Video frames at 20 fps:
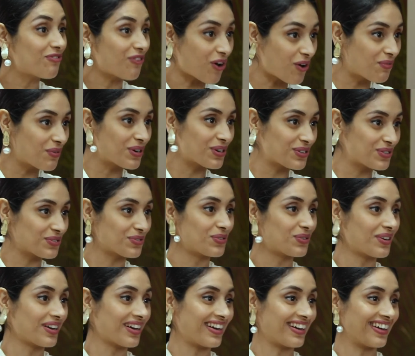forward
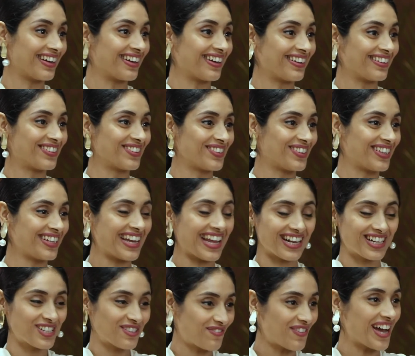to uh, the
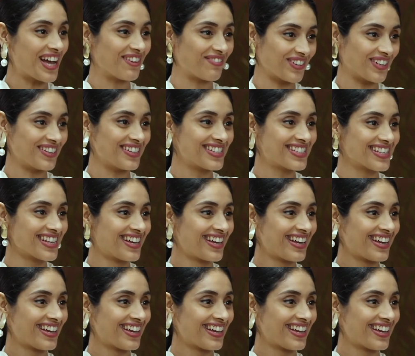next 5 years